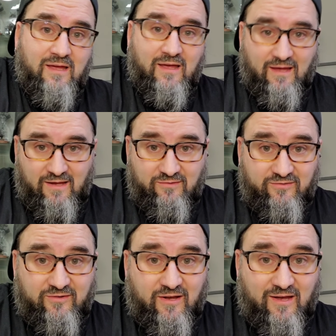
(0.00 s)

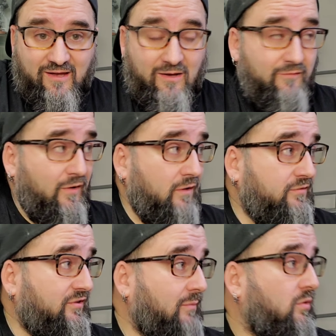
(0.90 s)
has evolved
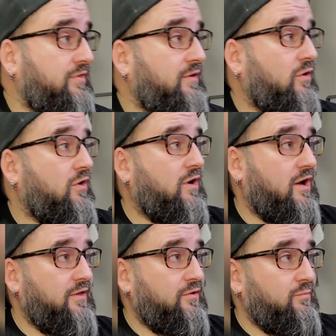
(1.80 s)
somewhat. There are
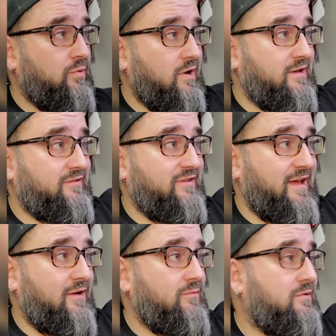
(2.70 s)
other products
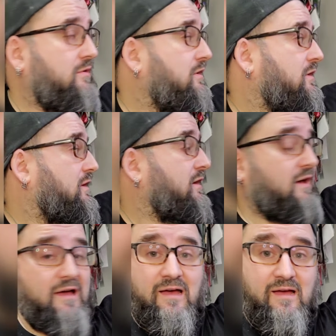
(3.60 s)
now.
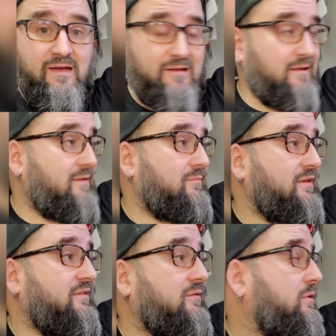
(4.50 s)
Let me
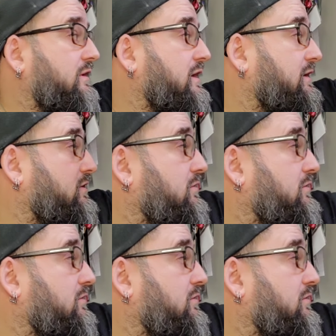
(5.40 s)
see what I got here.